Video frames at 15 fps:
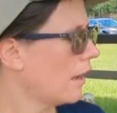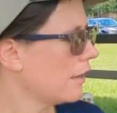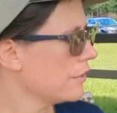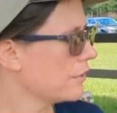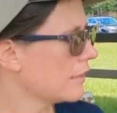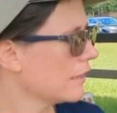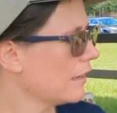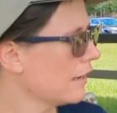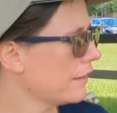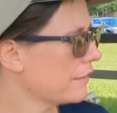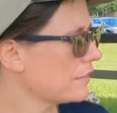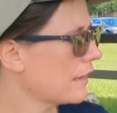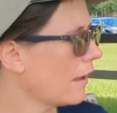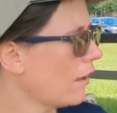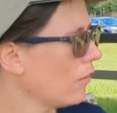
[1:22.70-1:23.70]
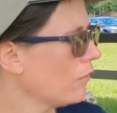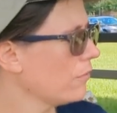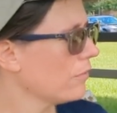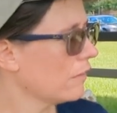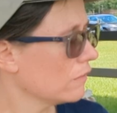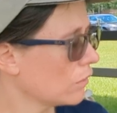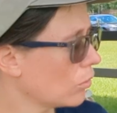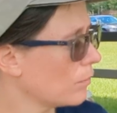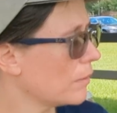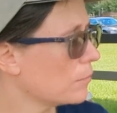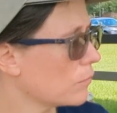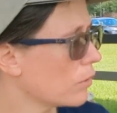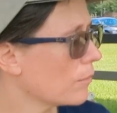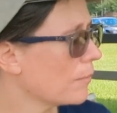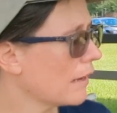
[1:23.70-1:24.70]
You can kind of tell a little bit
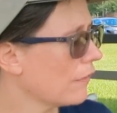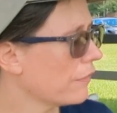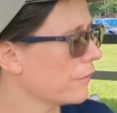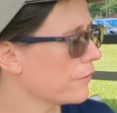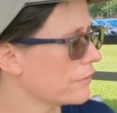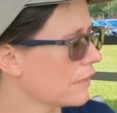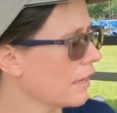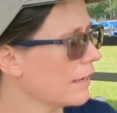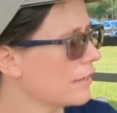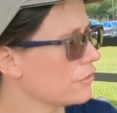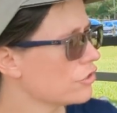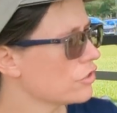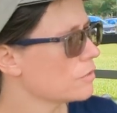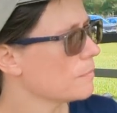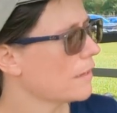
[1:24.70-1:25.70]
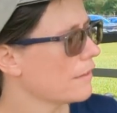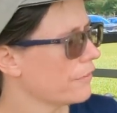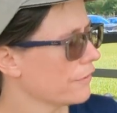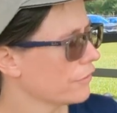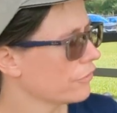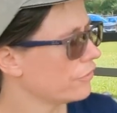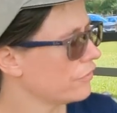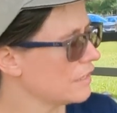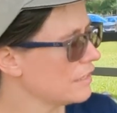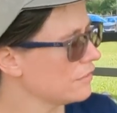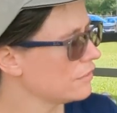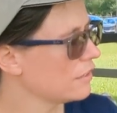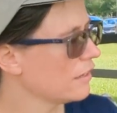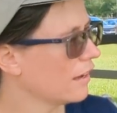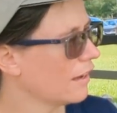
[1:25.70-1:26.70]
more about their diet just by their
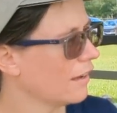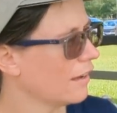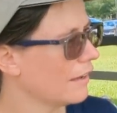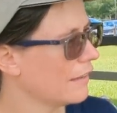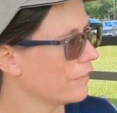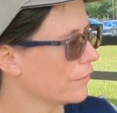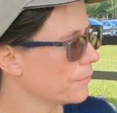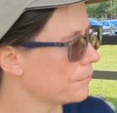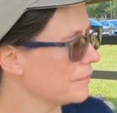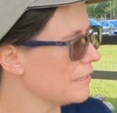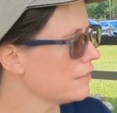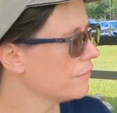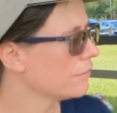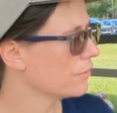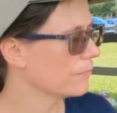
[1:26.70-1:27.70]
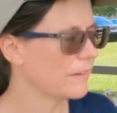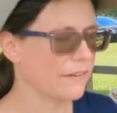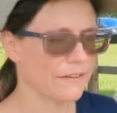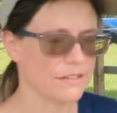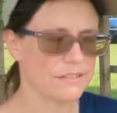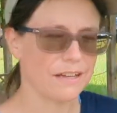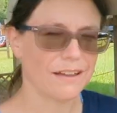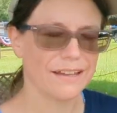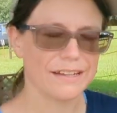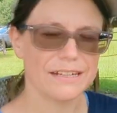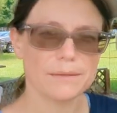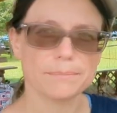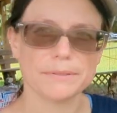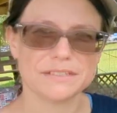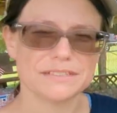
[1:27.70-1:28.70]
feet and their beak. They're very
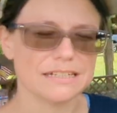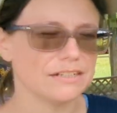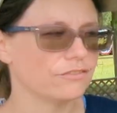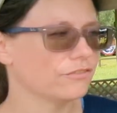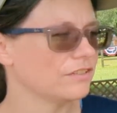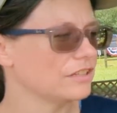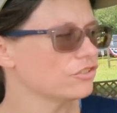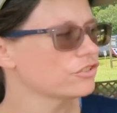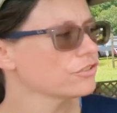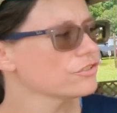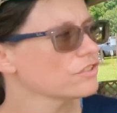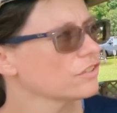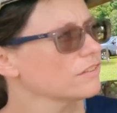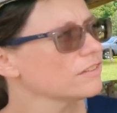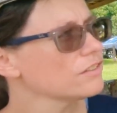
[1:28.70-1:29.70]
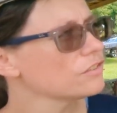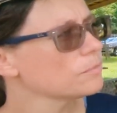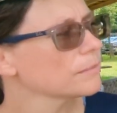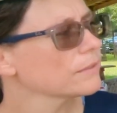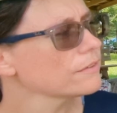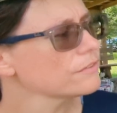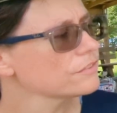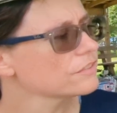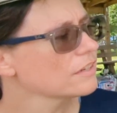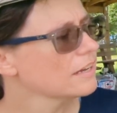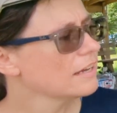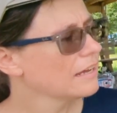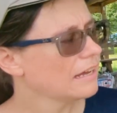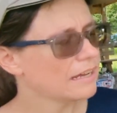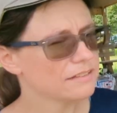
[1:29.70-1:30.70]
tiny, petite features on these birds,
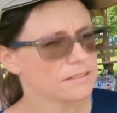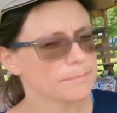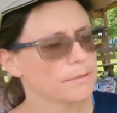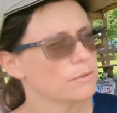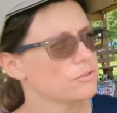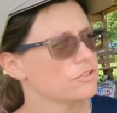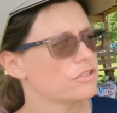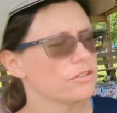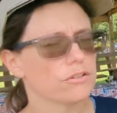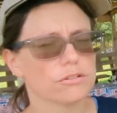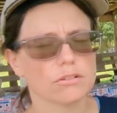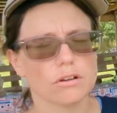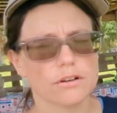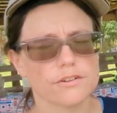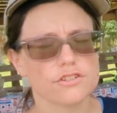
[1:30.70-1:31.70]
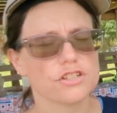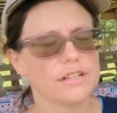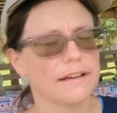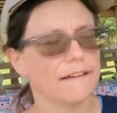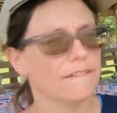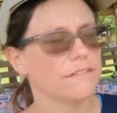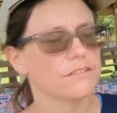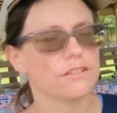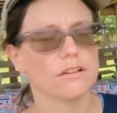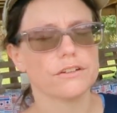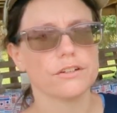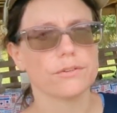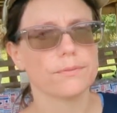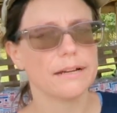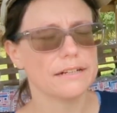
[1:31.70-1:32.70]
as opposed to your large talons on
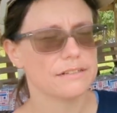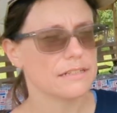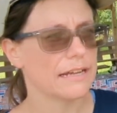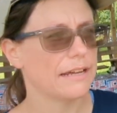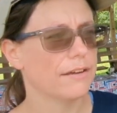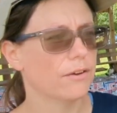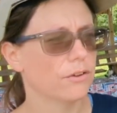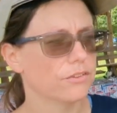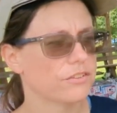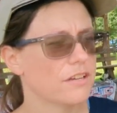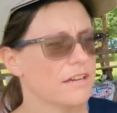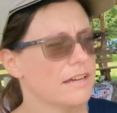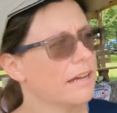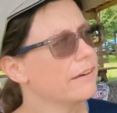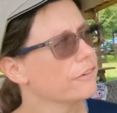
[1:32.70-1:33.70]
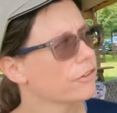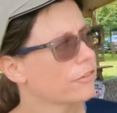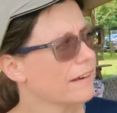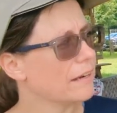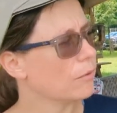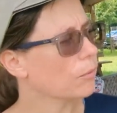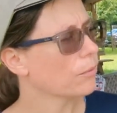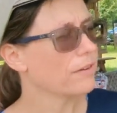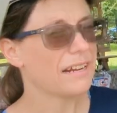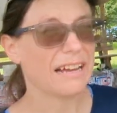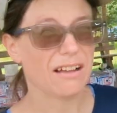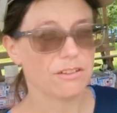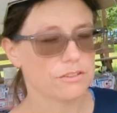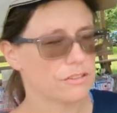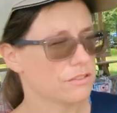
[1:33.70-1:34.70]
your red tails and your great horned
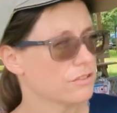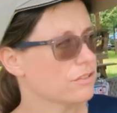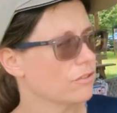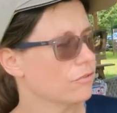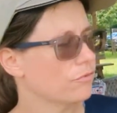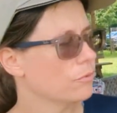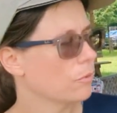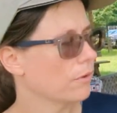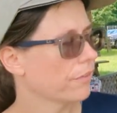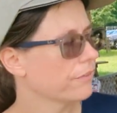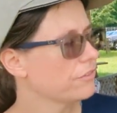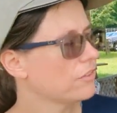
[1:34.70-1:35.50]
owls and so forth.